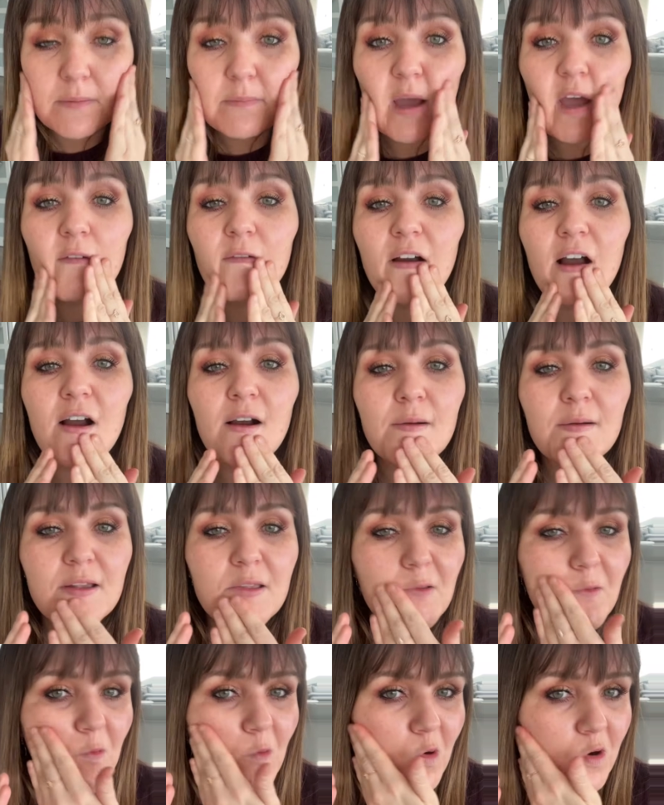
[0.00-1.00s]
I've always
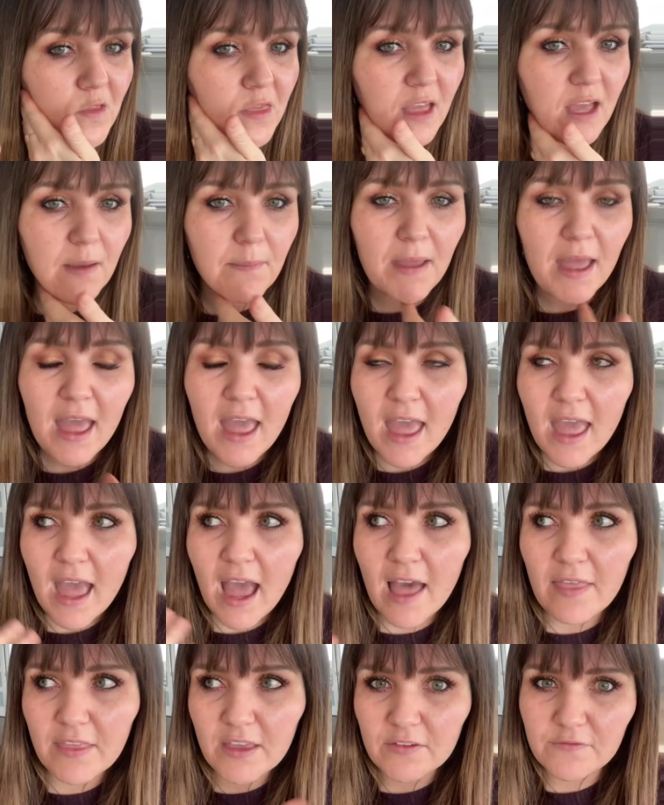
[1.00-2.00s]
worn them
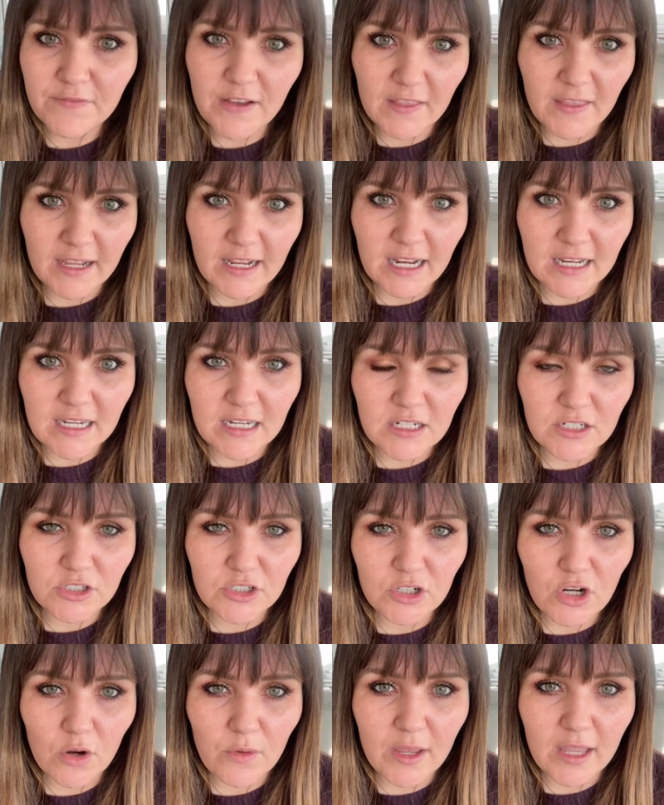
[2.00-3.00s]
and then felt like I needed to
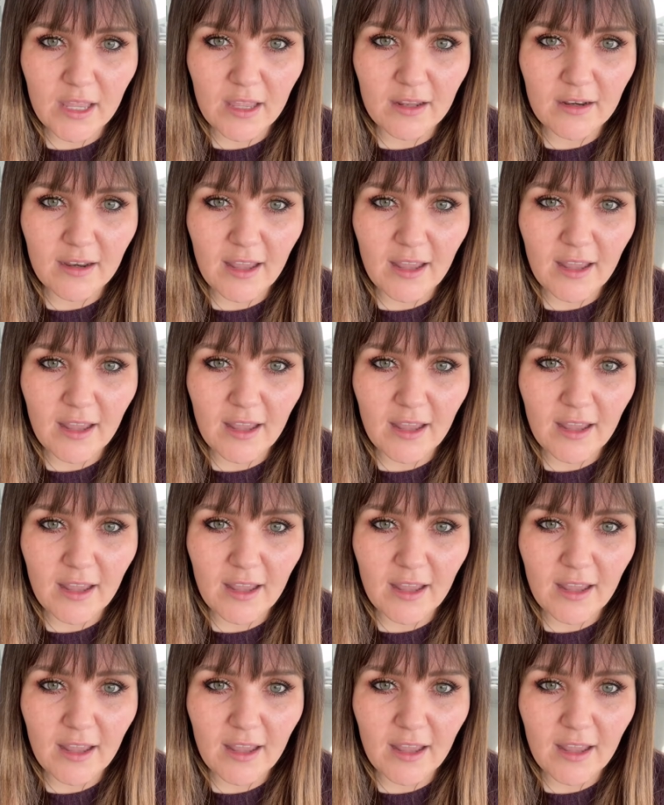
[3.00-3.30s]
go in